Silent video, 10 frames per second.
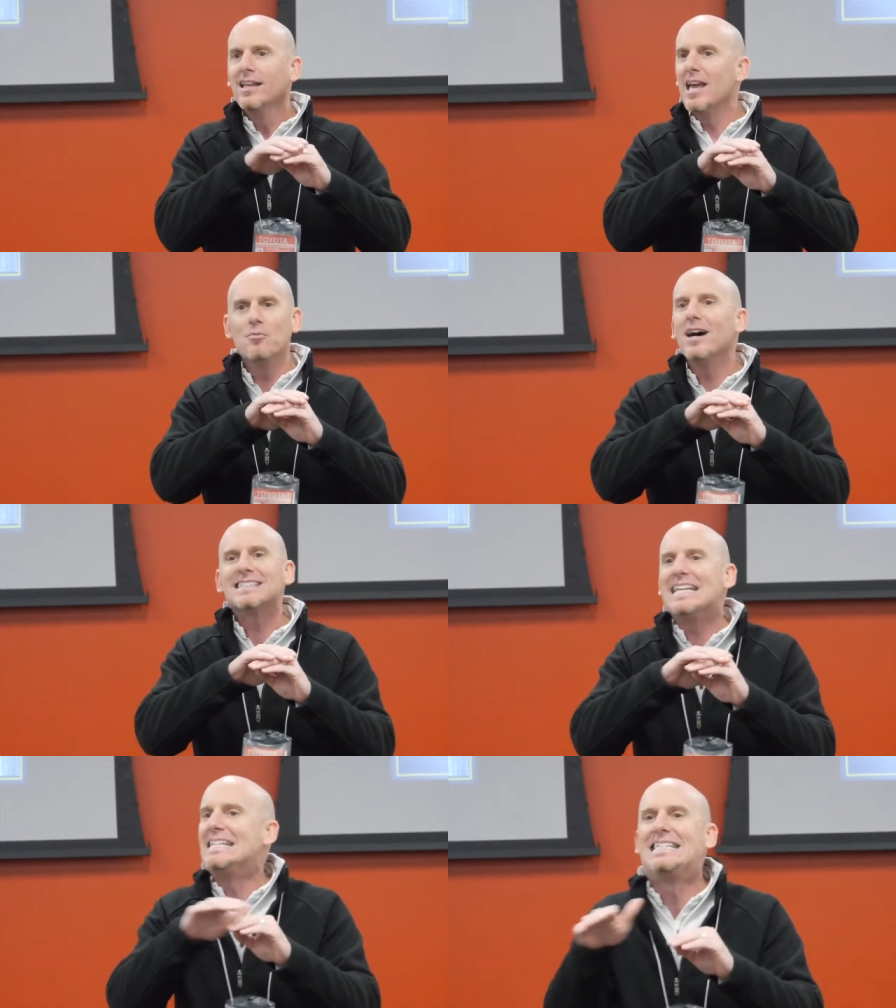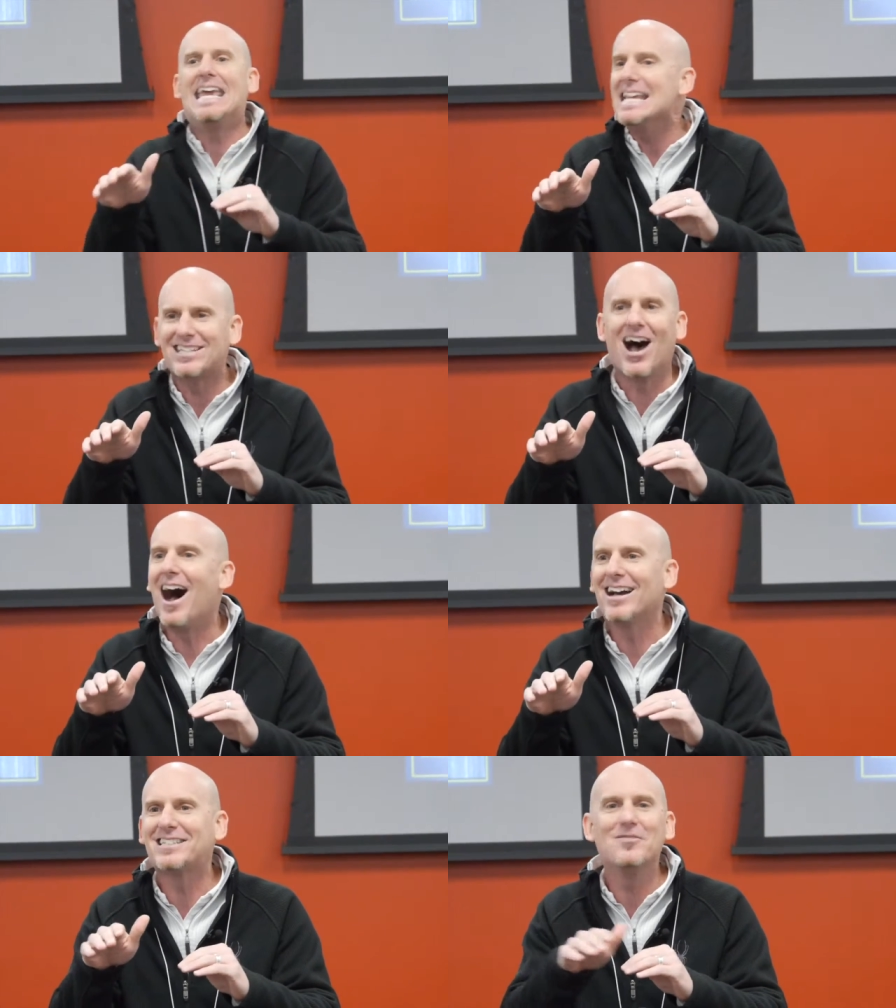It wasn't
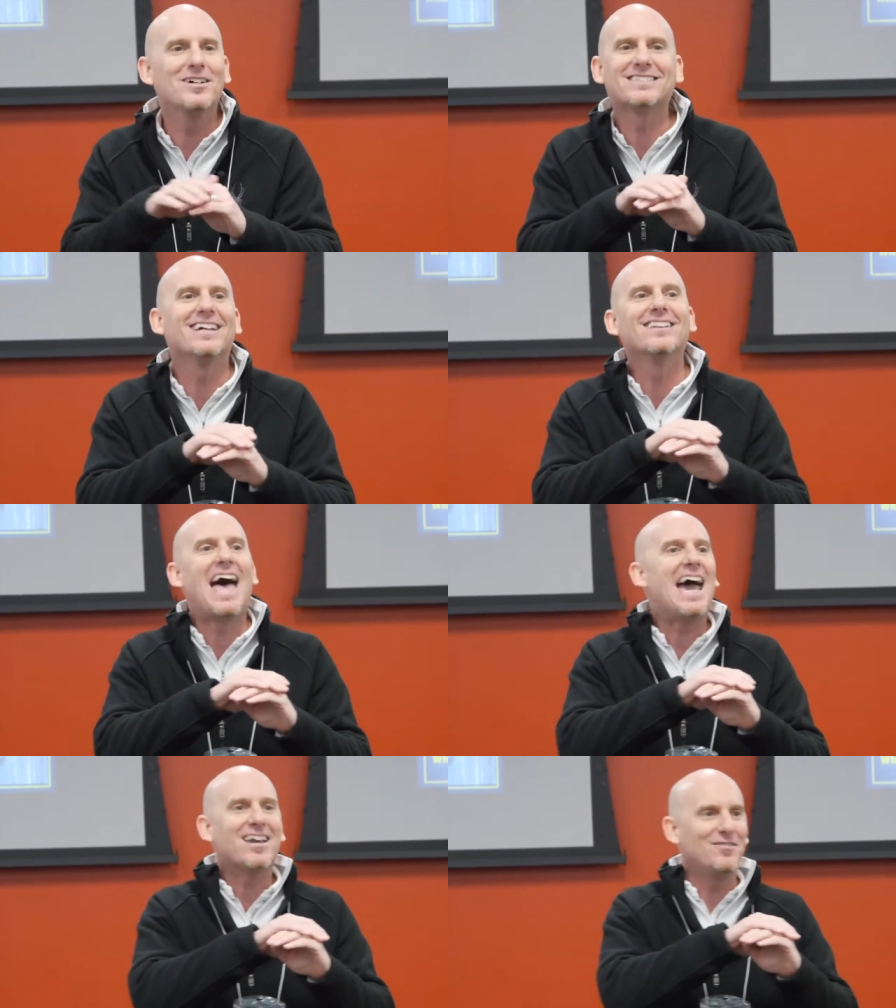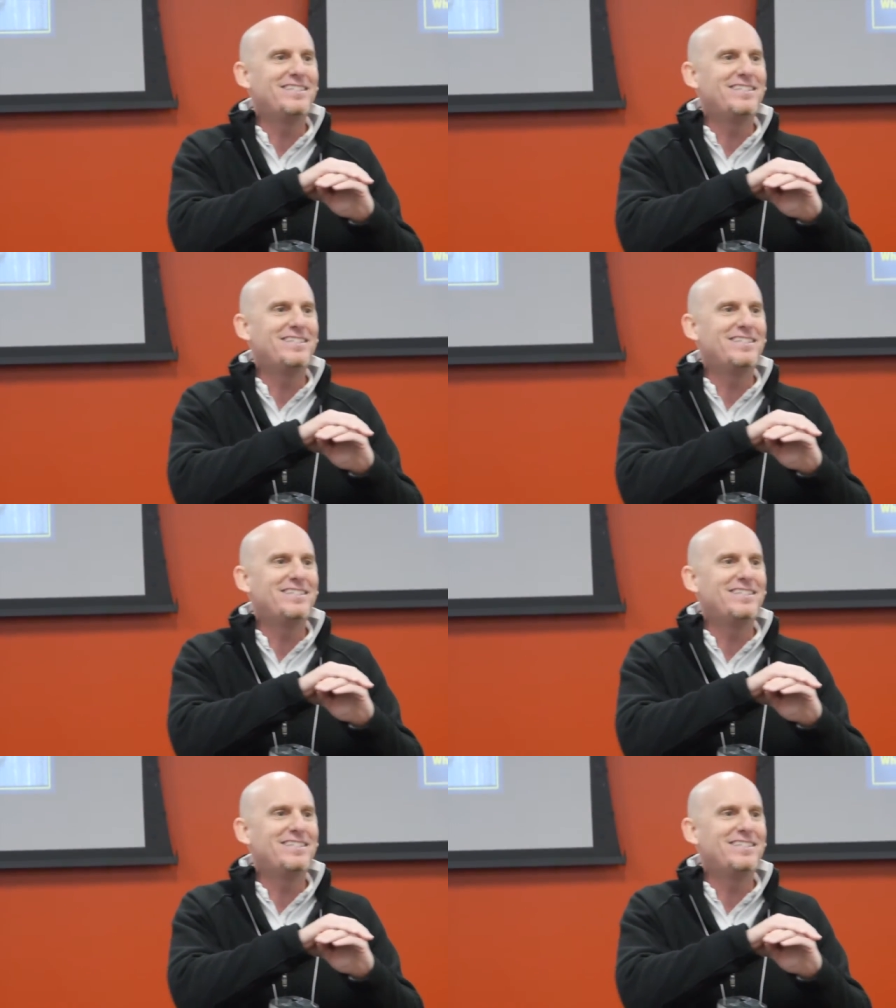detox, it was the lack of